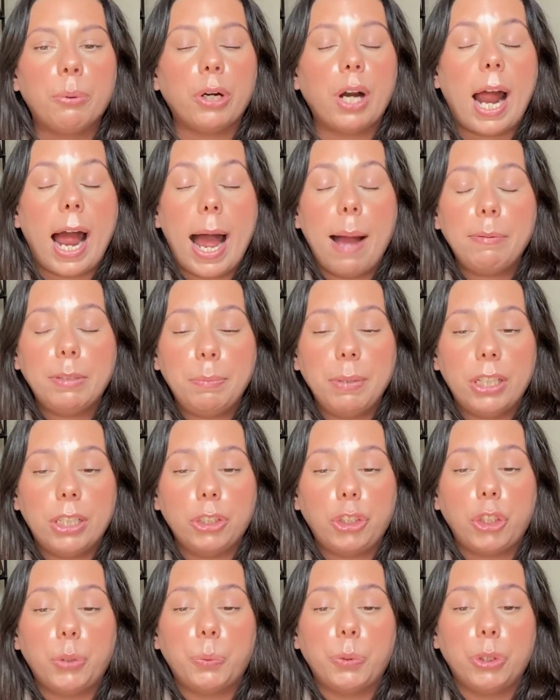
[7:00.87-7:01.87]
Perhaps
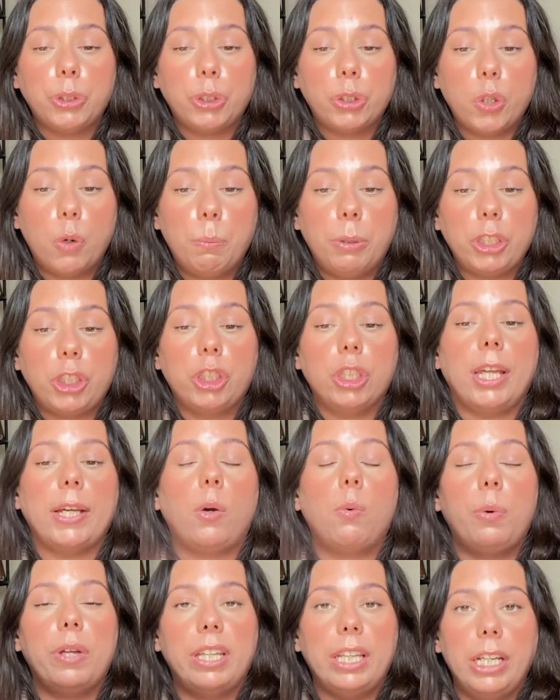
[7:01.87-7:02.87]
because you were so much
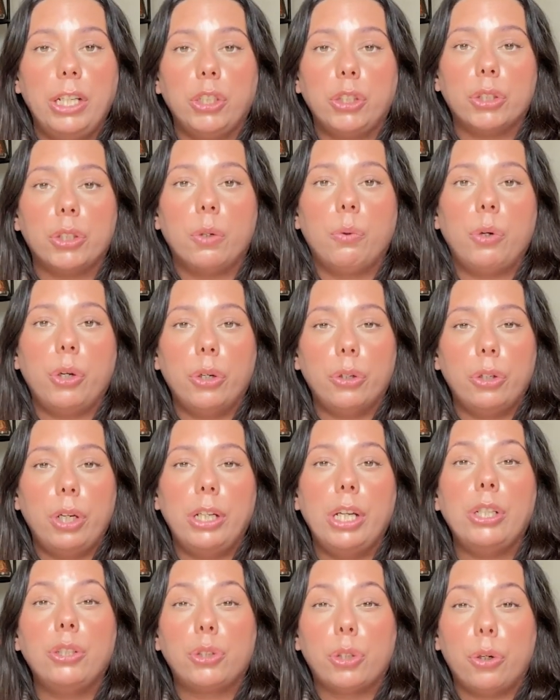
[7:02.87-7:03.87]
like within your own er,
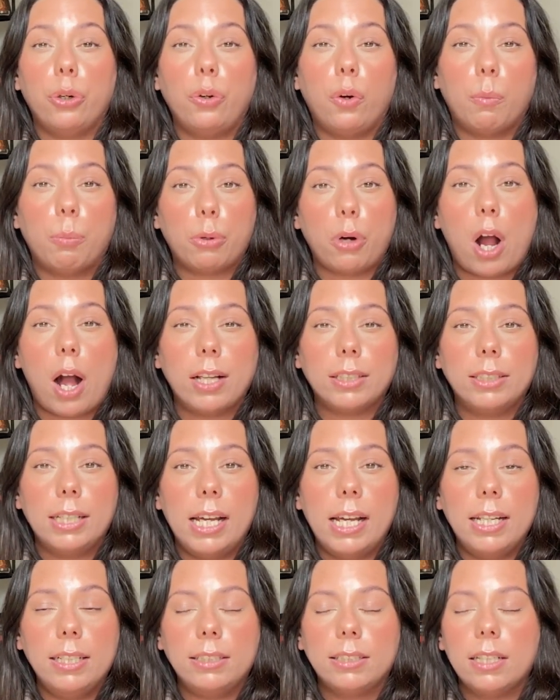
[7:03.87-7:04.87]
internal
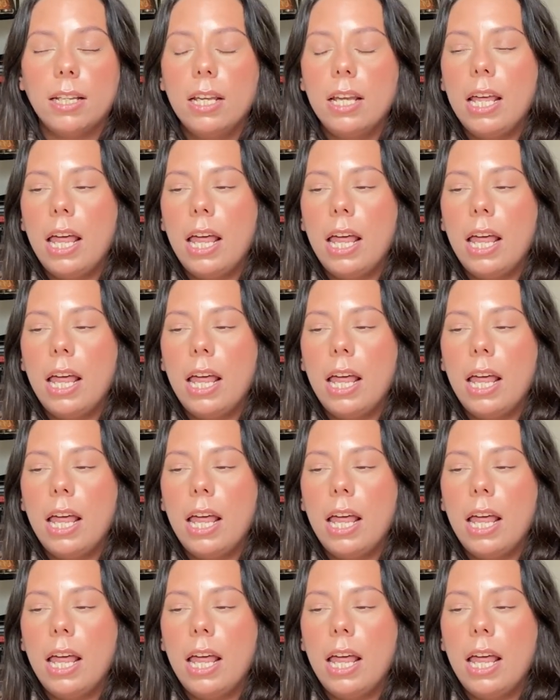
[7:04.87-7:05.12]
process